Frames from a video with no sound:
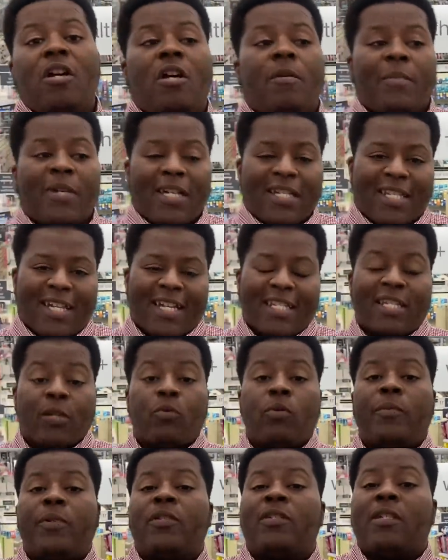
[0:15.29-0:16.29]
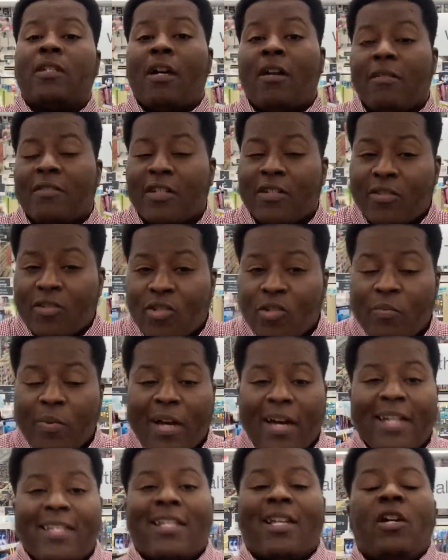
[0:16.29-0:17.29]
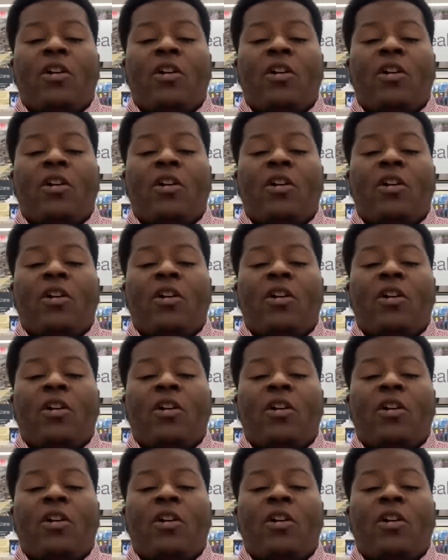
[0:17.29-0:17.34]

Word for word: because like I said, we'll be using all digital coupons.